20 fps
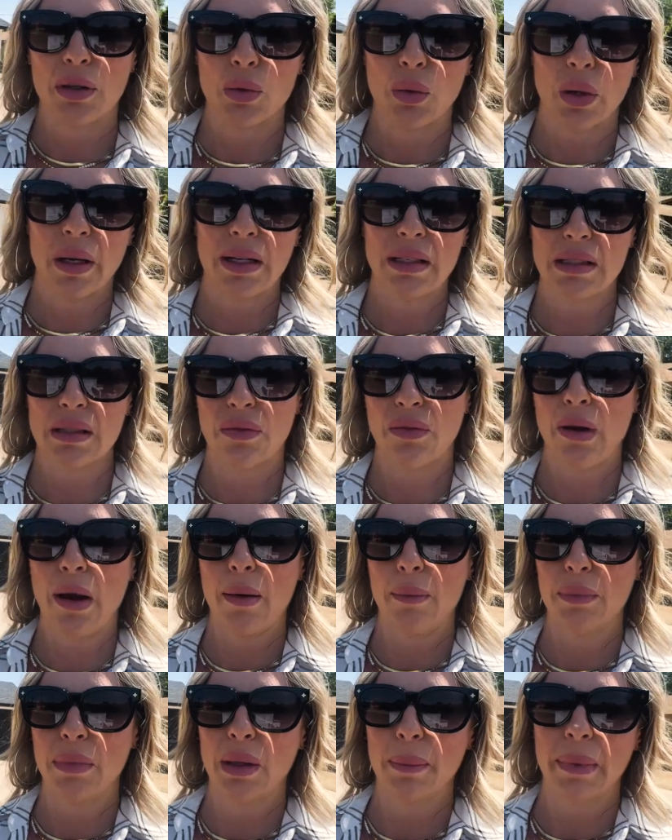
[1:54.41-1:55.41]
the noise
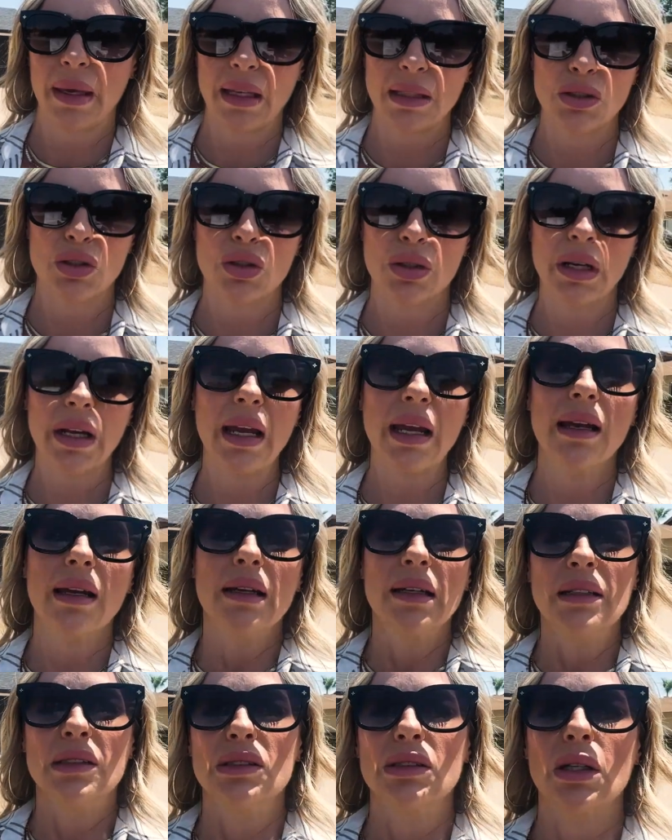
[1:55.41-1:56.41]
from the main street.
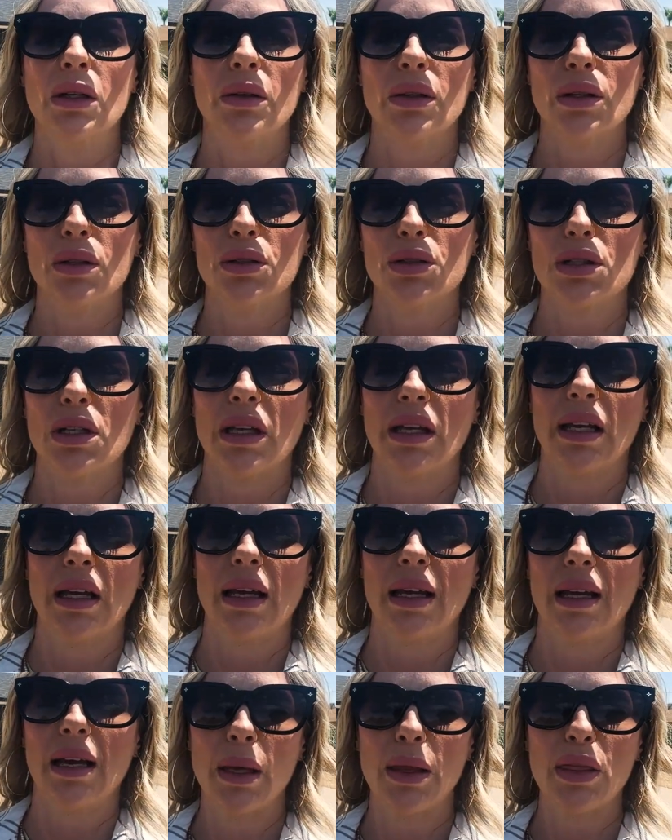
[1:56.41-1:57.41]
So
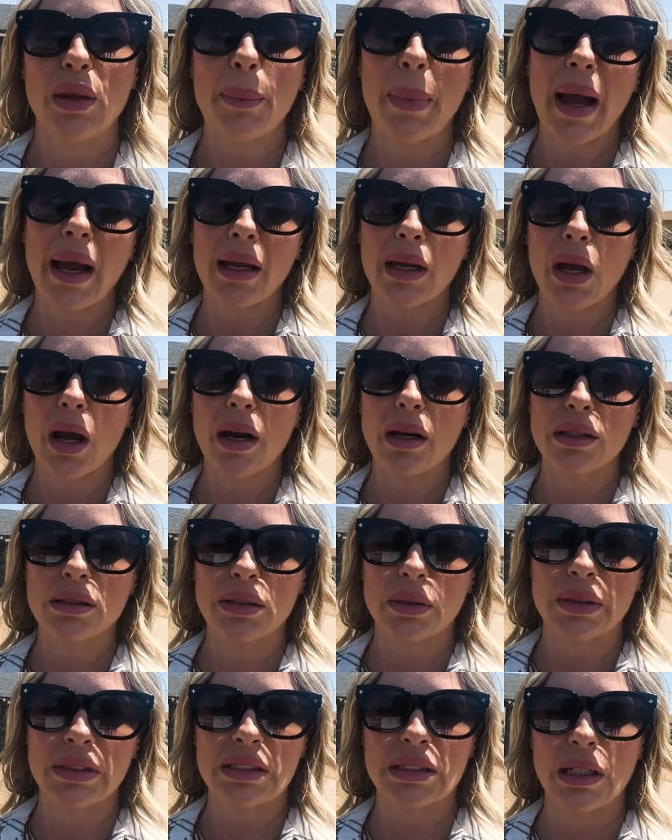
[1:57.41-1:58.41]
usually in the backyard,
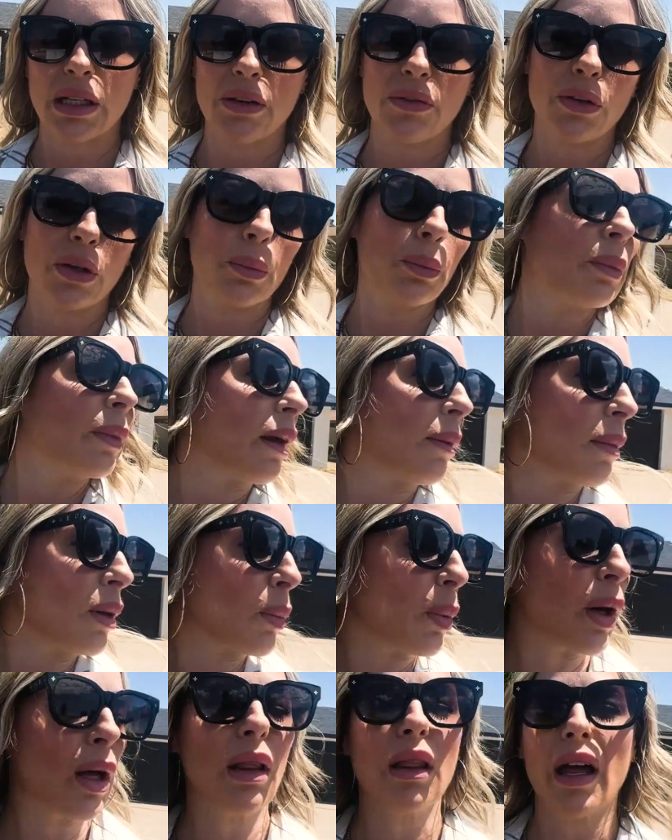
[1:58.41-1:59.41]
it's always good if you maybe
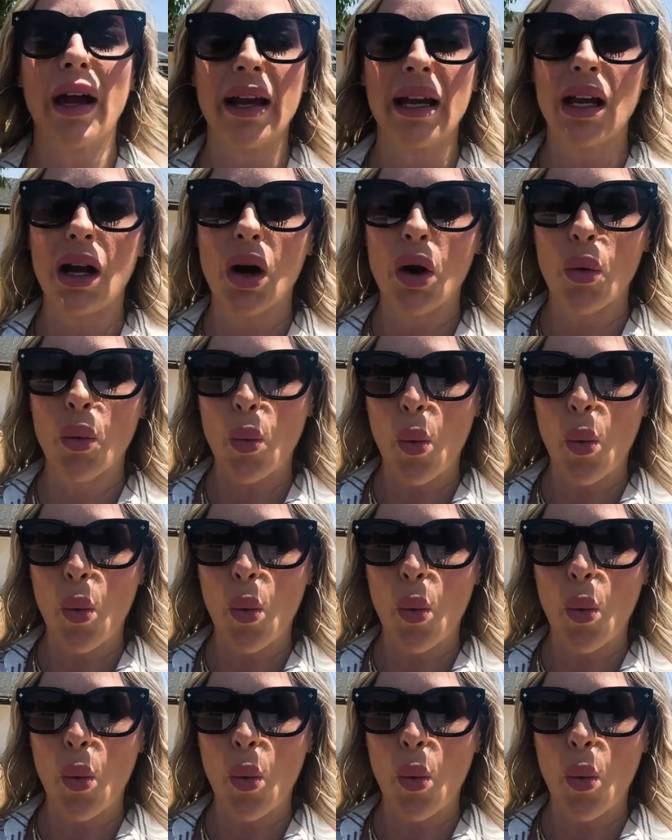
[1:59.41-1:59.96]
put like a